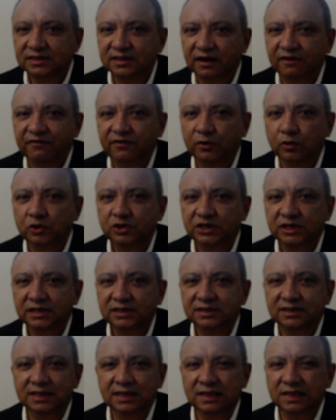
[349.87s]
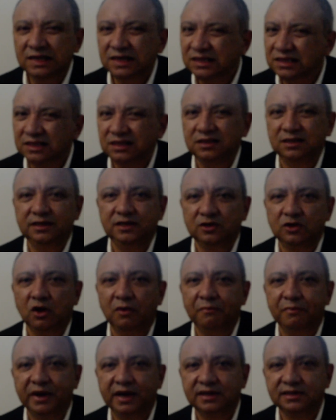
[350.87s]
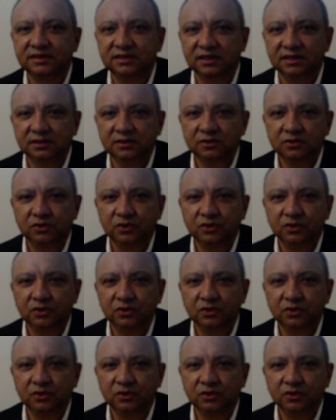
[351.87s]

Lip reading: refugees little in comparison